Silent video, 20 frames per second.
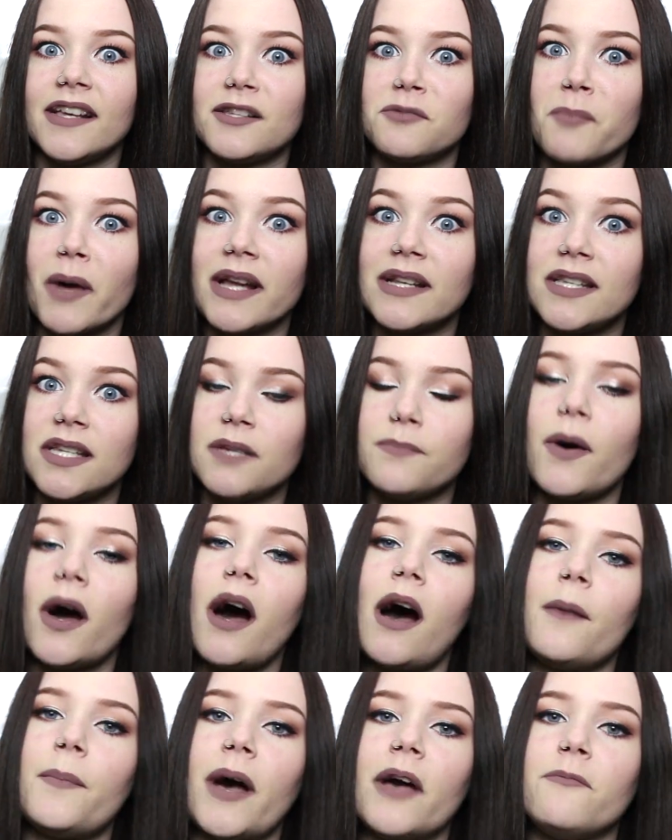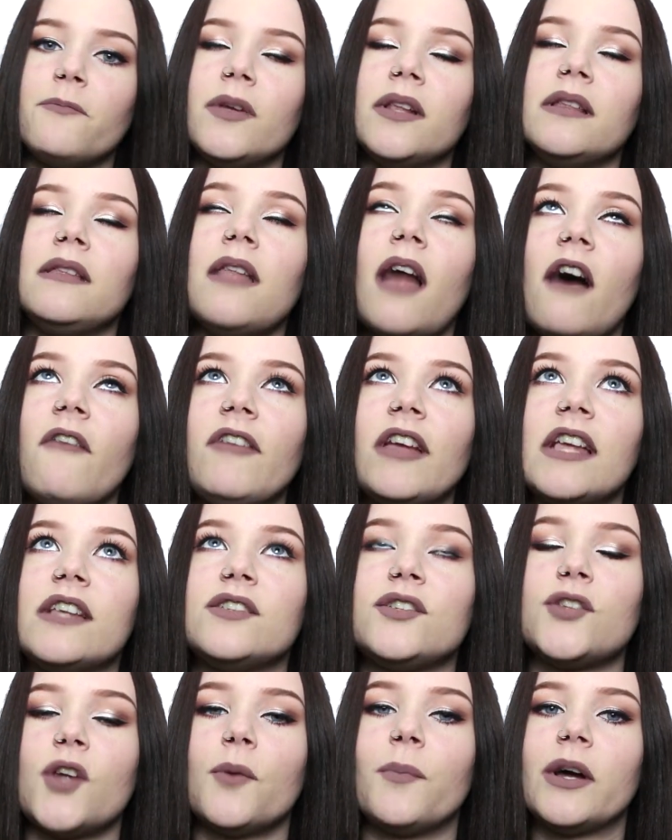is my Depop. I've been loving it
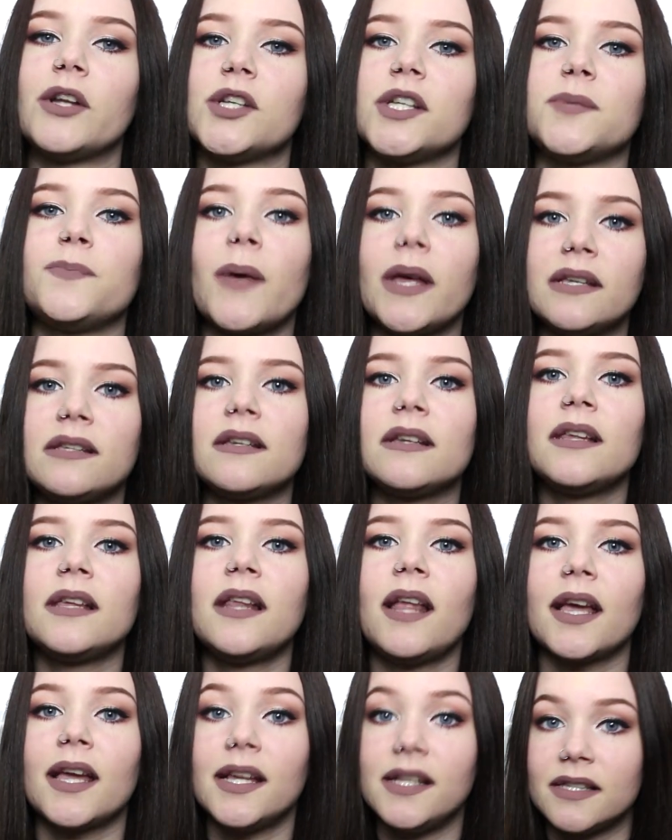so much. It's basically like